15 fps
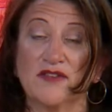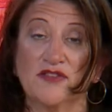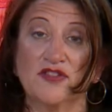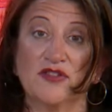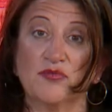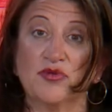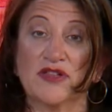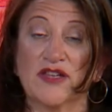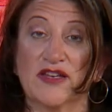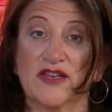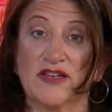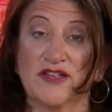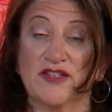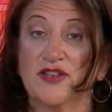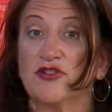So you can put like an
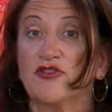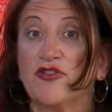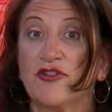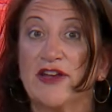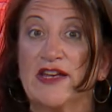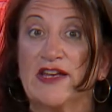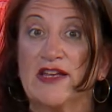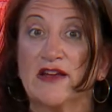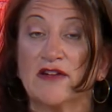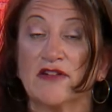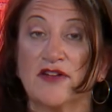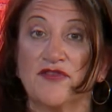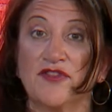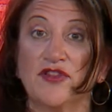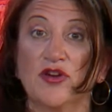itinerary in here
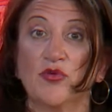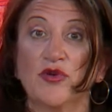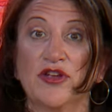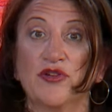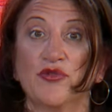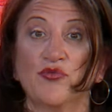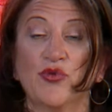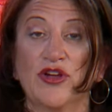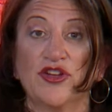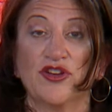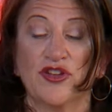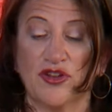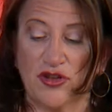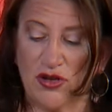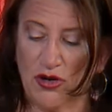if you know where, you, where you're
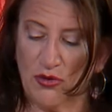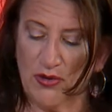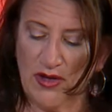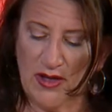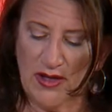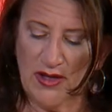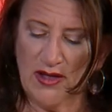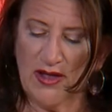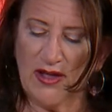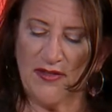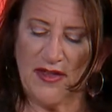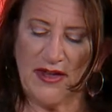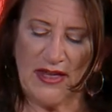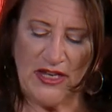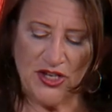going to go. And
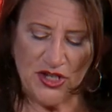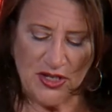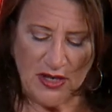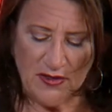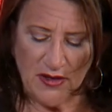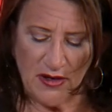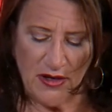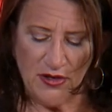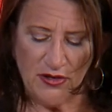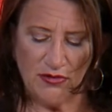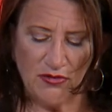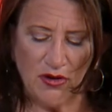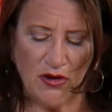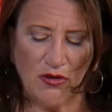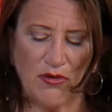then each day that I do
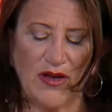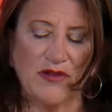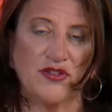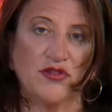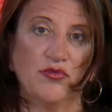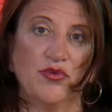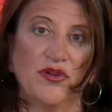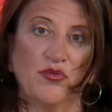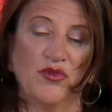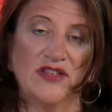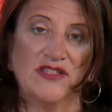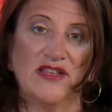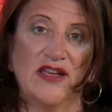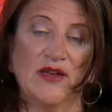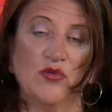go, I do put what
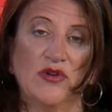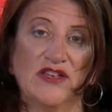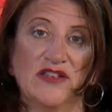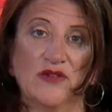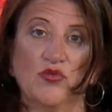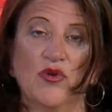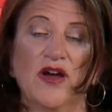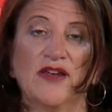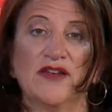day we did what.